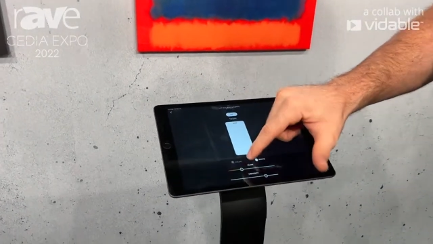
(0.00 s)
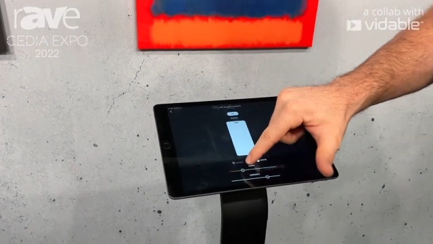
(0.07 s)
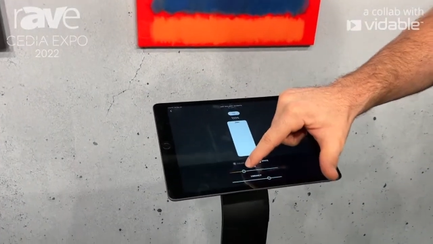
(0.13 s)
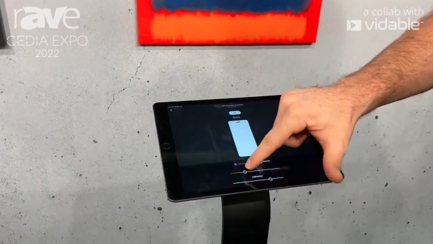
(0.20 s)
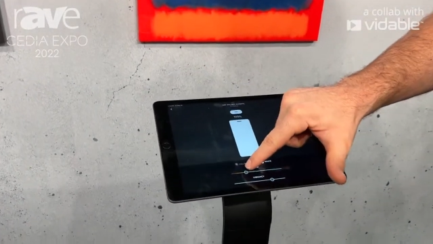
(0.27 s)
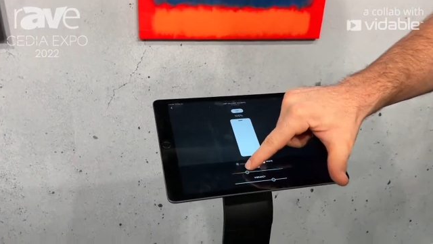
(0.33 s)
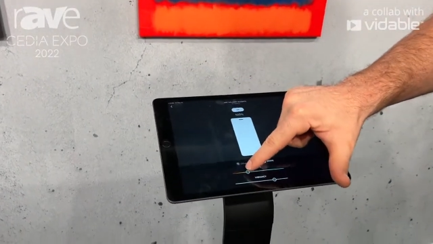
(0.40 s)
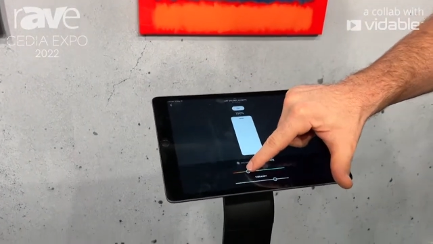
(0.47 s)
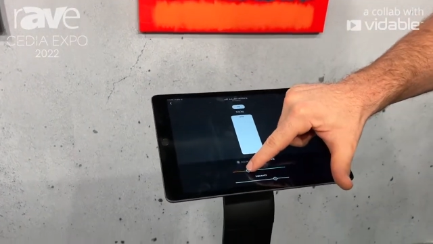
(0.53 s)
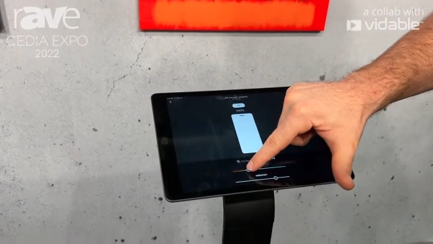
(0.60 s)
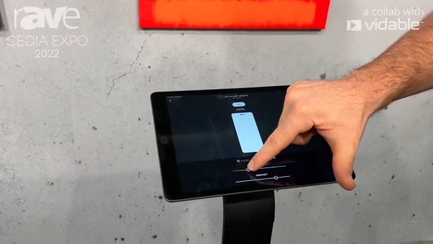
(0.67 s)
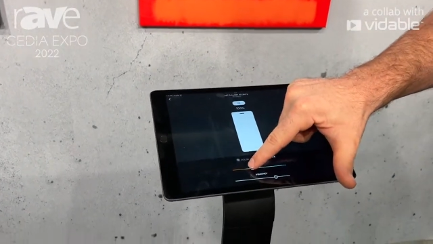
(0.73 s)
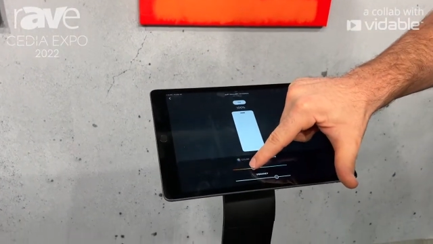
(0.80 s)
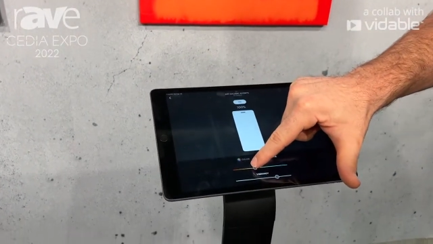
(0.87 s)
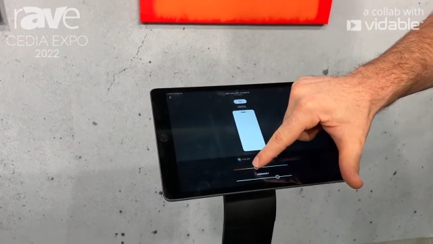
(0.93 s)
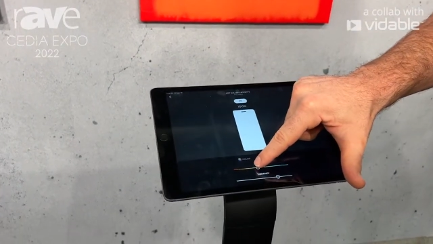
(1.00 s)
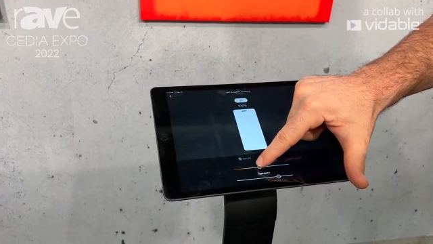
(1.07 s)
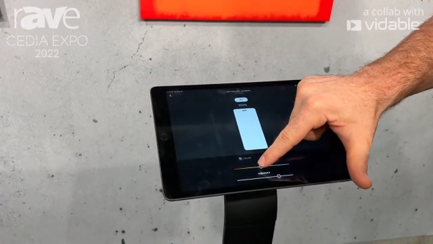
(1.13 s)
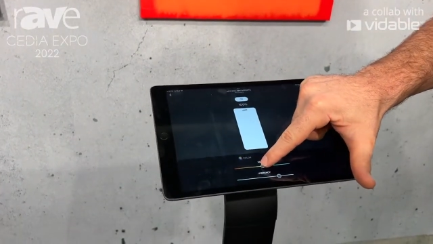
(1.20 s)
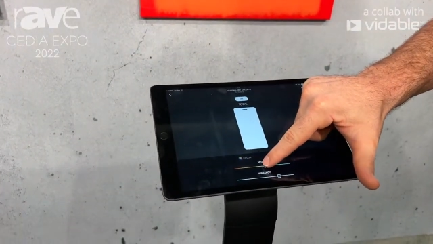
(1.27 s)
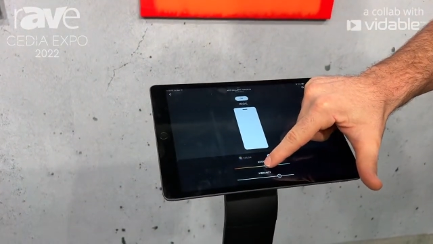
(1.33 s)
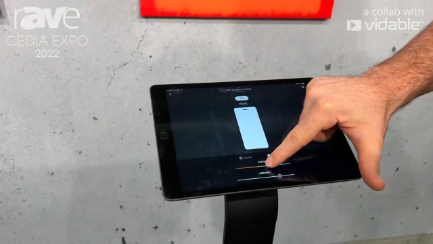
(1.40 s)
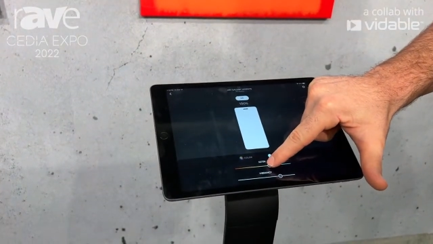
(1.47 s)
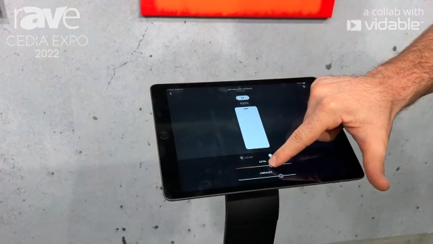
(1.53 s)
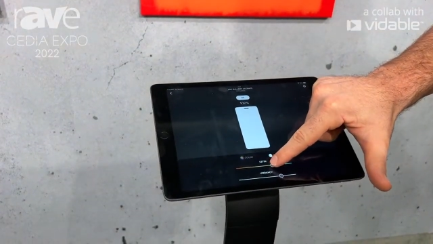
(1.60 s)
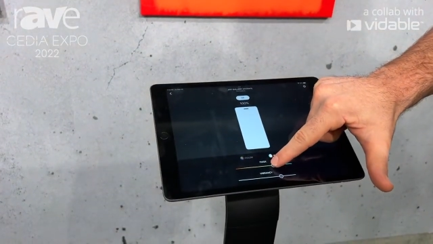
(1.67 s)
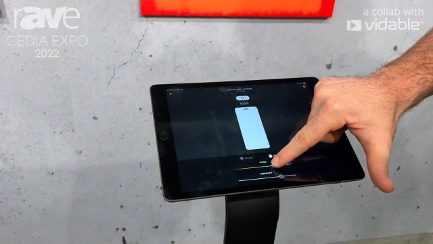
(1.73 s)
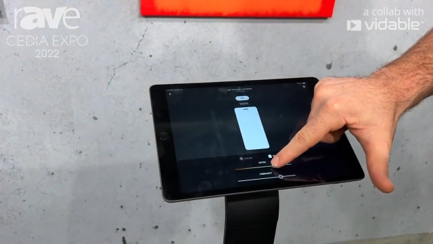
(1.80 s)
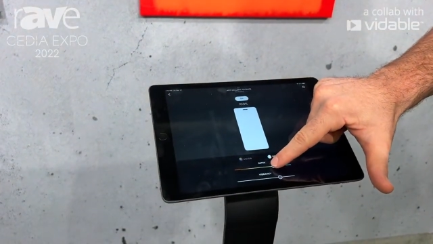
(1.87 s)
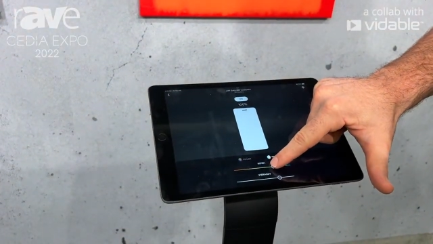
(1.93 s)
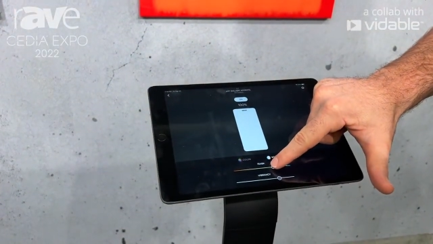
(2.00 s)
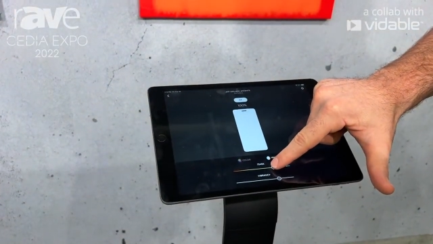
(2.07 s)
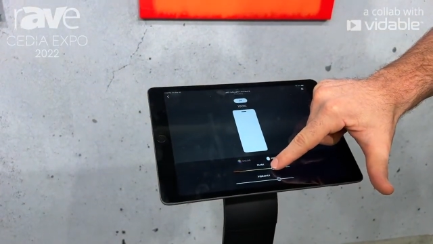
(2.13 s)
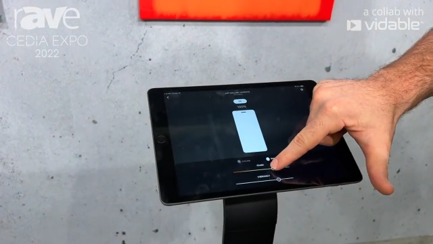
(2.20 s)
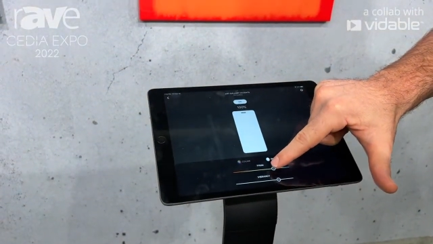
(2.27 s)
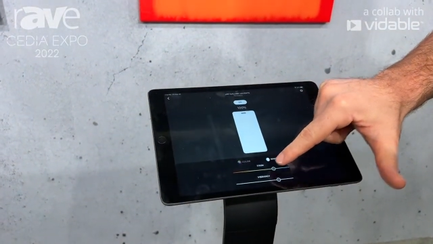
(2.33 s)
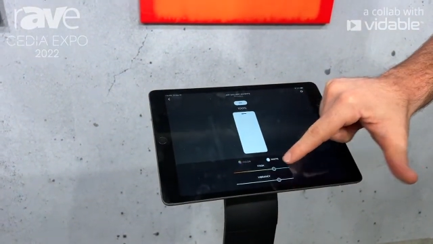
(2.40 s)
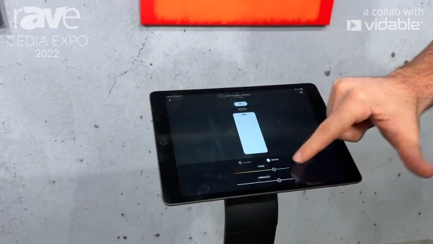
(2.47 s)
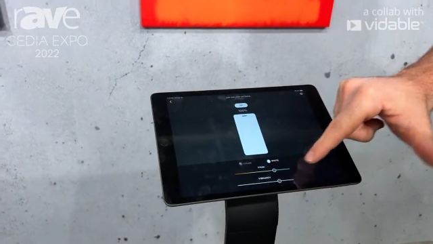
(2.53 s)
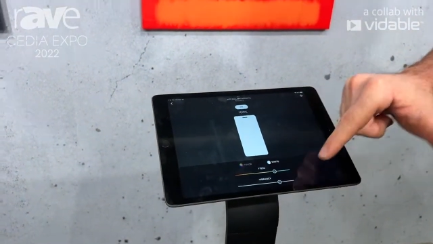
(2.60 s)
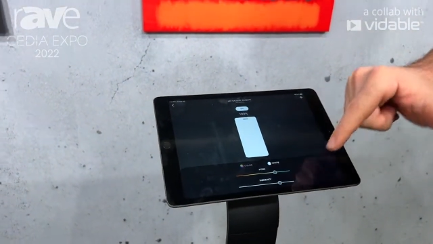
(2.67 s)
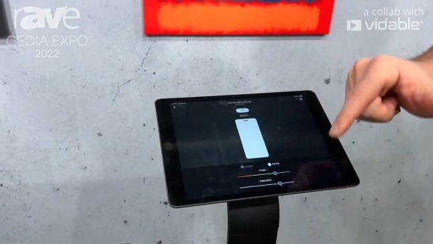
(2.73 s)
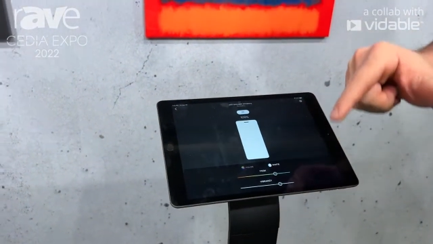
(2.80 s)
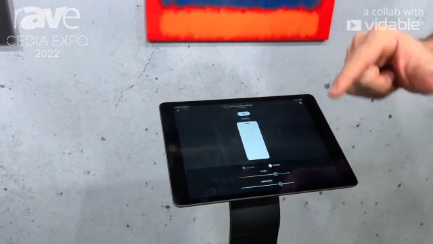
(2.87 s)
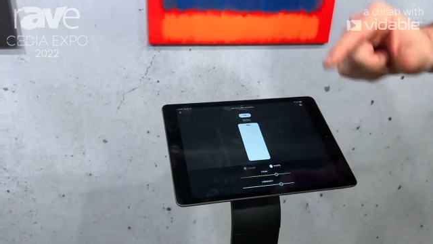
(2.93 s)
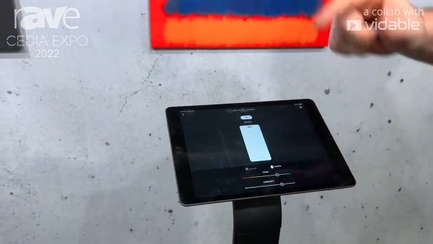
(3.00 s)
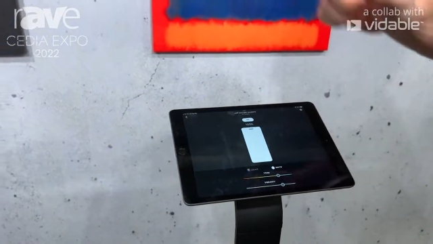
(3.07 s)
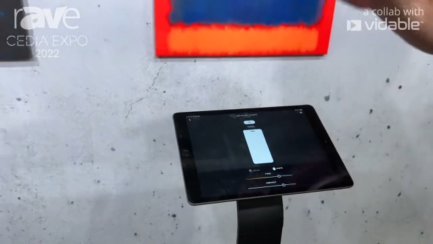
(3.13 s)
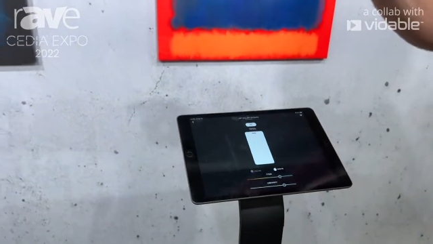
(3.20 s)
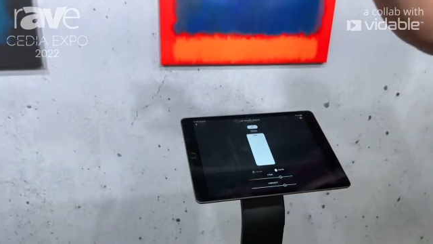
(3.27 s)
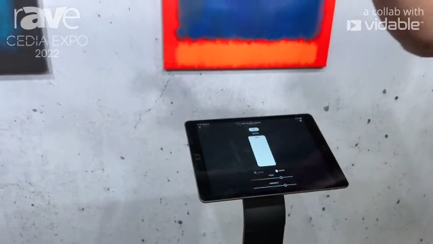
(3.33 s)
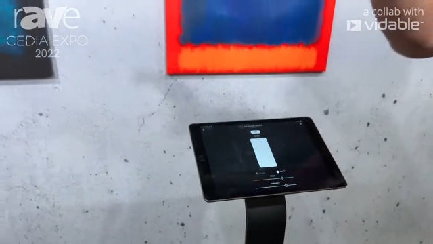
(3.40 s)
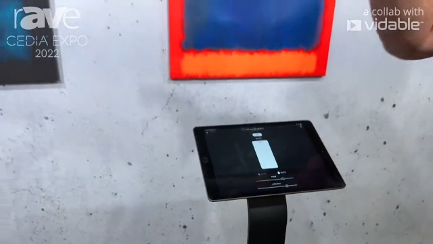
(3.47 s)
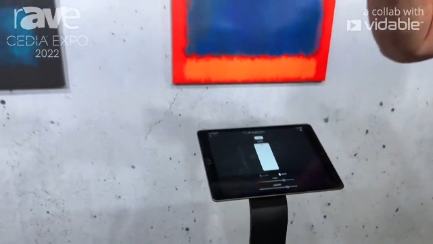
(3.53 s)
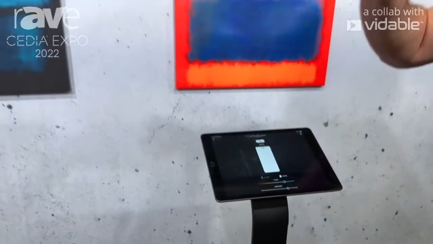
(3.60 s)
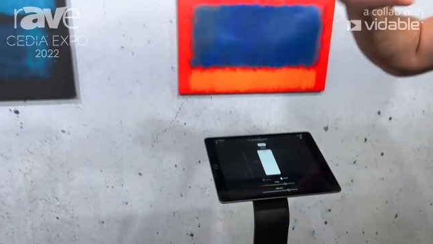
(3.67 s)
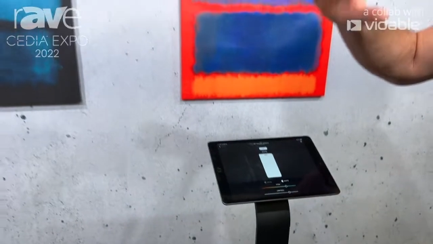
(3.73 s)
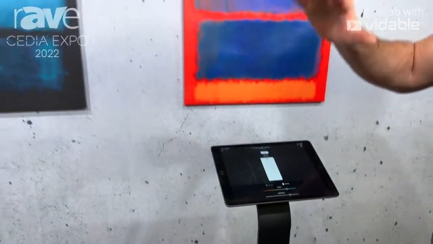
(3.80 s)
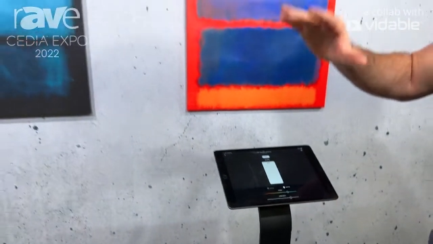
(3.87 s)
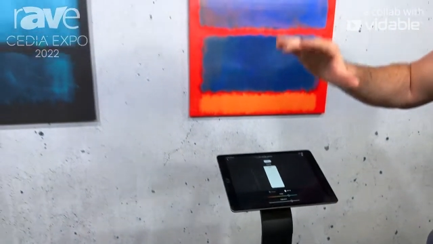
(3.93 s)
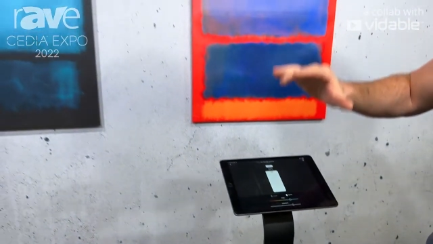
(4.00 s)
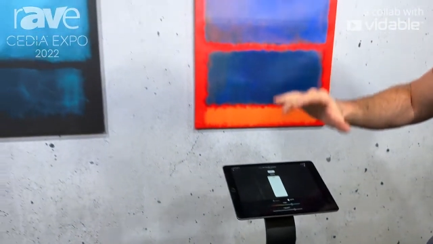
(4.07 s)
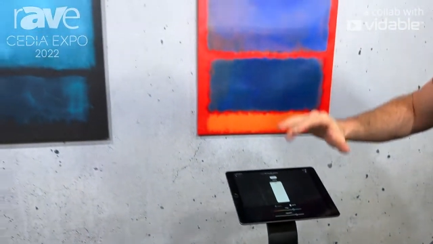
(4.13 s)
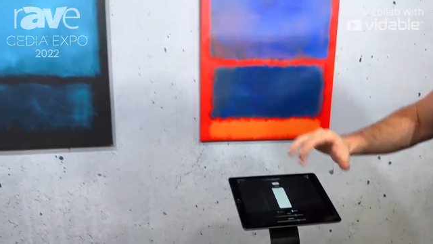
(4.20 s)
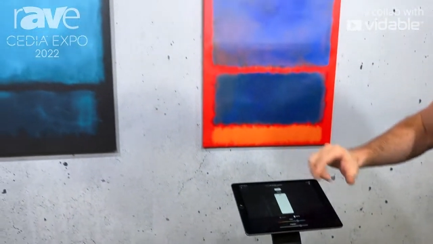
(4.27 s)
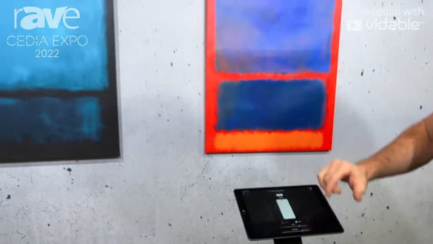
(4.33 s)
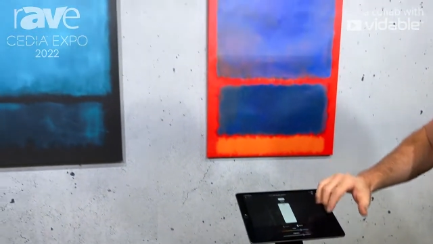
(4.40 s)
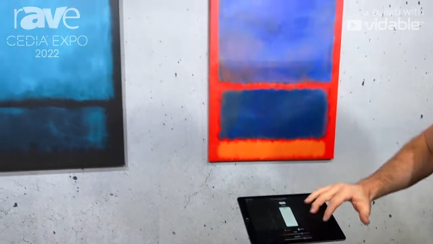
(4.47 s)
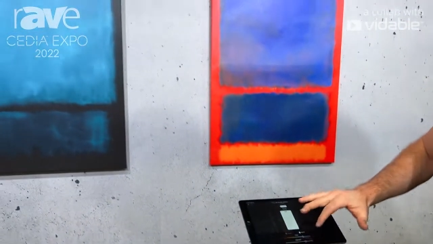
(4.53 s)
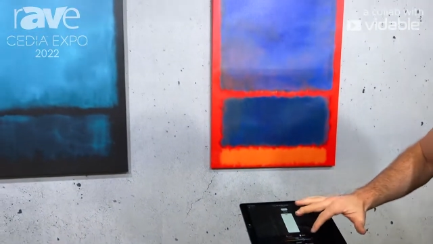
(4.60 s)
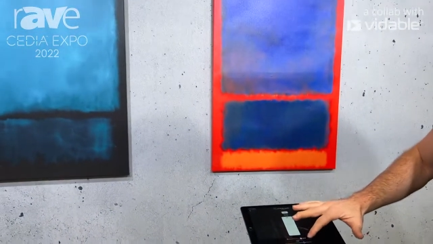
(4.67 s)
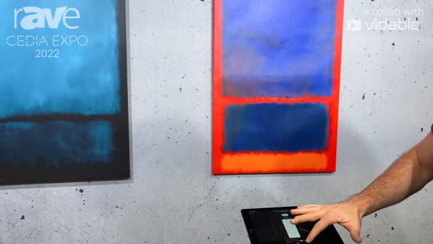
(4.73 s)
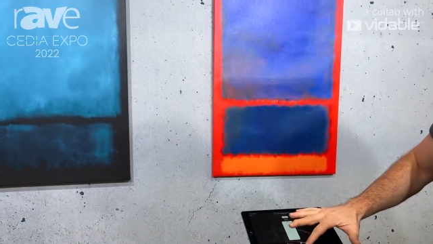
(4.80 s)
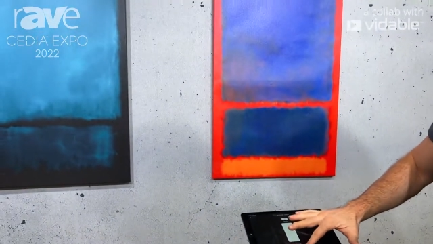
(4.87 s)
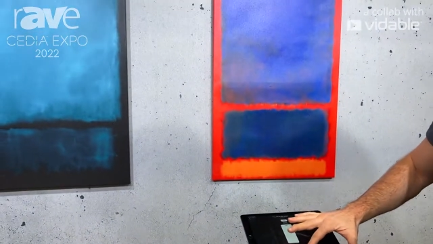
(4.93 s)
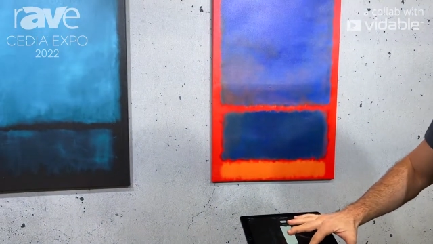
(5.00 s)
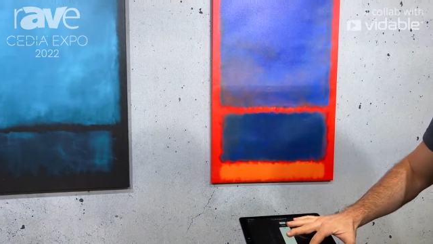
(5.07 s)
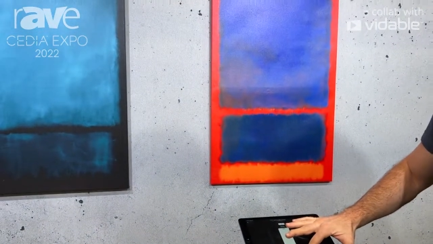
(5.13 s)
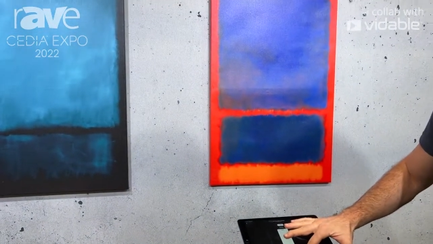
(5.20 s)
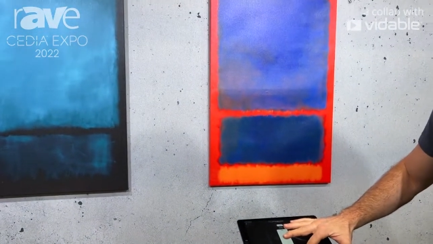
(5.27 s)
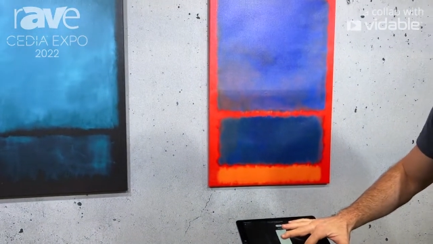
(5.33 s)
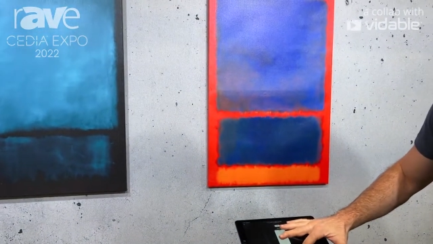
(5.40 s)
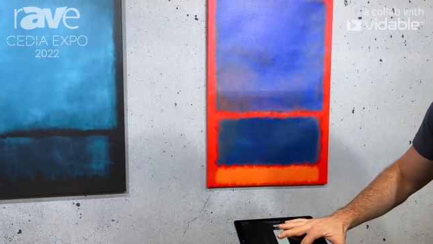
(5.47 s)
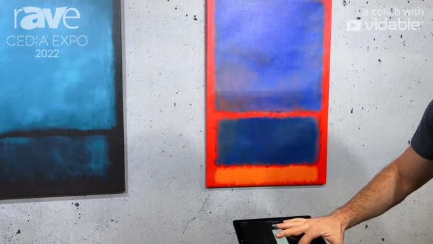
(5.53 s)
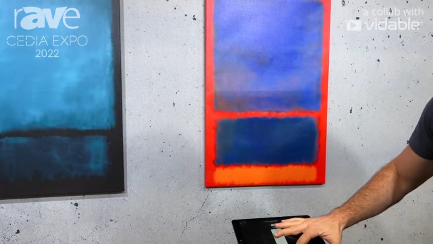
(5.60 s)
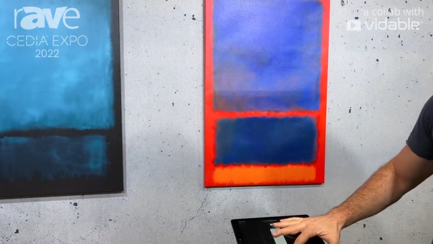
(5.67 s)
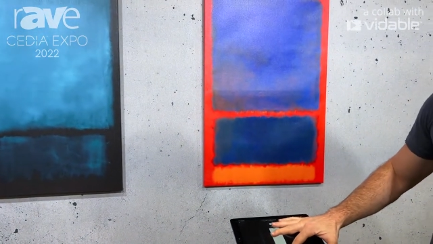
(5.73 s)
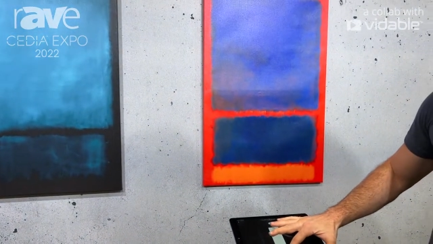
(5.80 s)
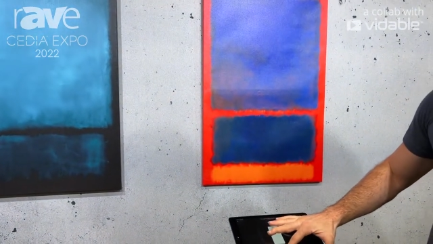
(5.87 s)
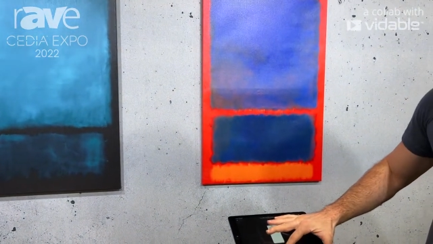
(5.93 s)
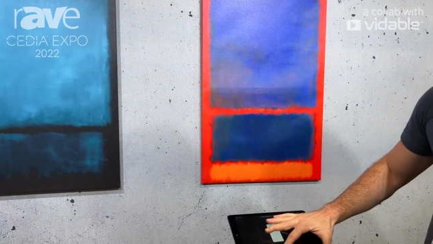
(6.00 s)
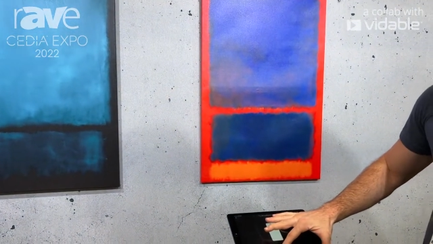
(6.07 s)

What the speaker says: No face is visible, so there are no lips to read.